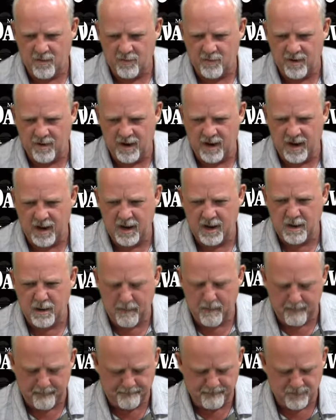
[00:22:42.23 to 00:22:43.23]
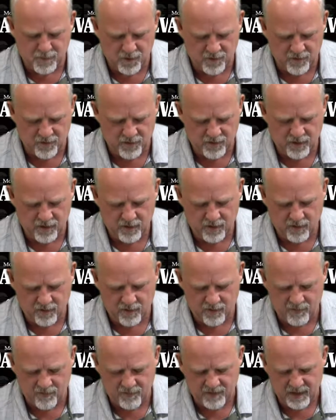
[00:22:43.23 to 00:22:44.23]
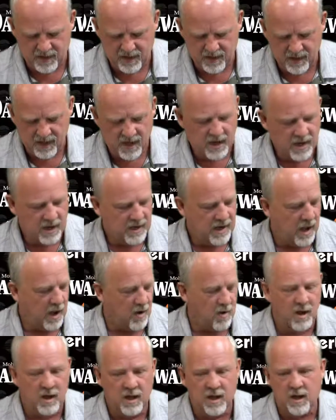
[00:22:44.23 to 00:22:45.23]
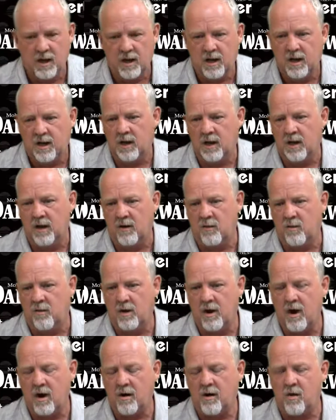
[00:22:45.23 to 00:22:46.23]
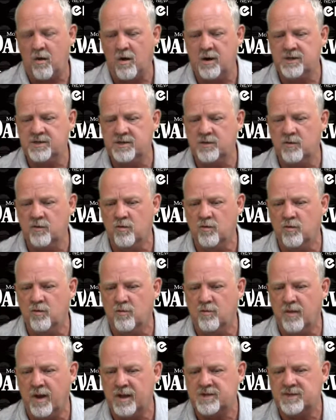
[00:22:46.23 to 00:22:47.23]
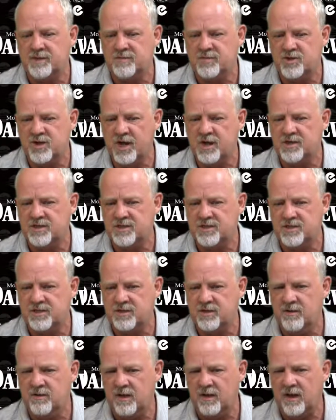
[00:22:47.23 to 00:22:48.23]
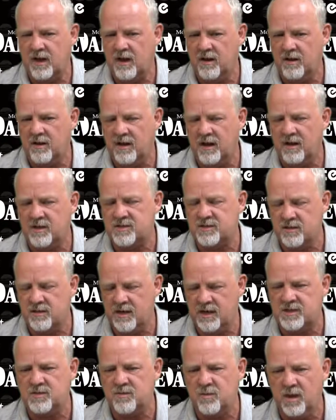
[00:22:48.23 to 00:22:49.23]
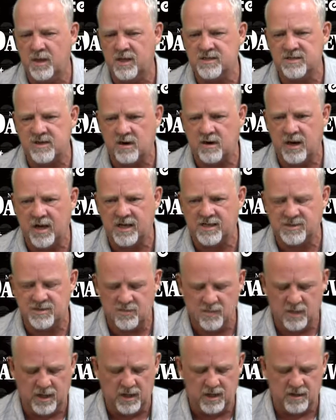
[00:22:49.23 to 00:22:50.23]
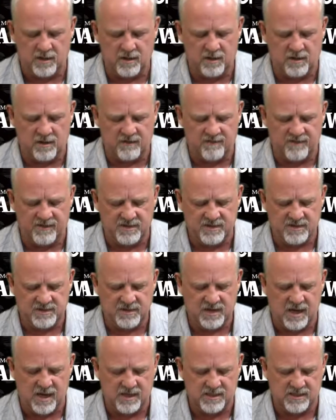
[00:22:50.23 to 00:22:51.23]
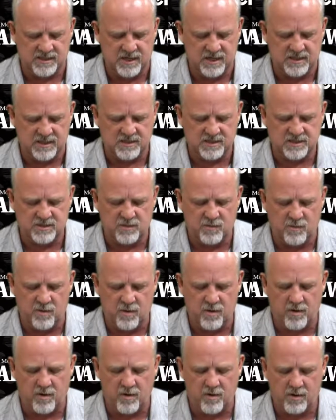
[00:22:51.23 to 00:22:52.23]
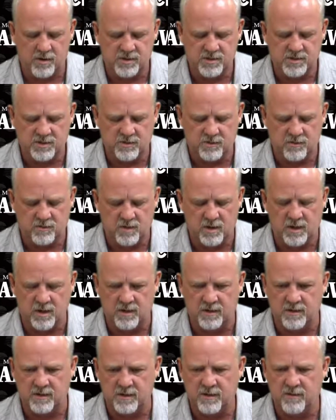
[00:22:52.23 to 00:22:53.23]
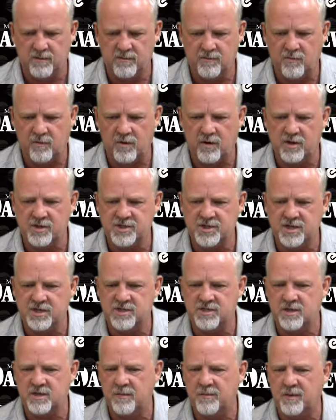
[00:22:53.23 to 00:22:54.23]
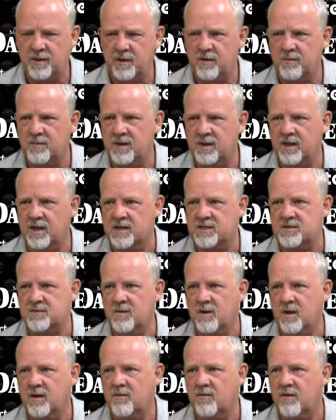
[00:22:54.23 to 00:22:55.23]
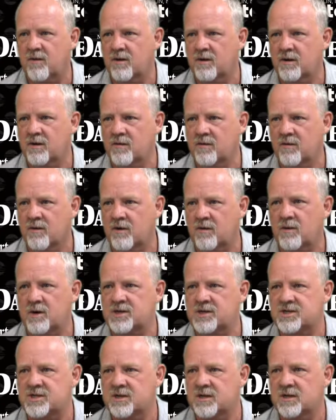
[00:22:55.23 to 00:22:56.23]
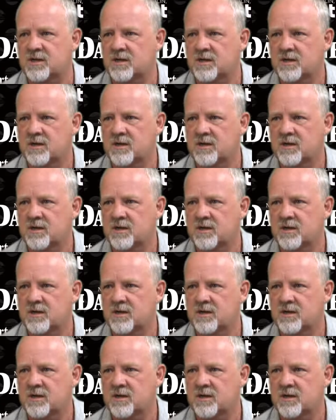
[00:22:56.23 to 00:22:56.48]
Renee Byrne-Gerween. Now, we are going to make some changes to the next week is our last week of this contest, so we're going to change it up a little bit next week. We're going to do a question.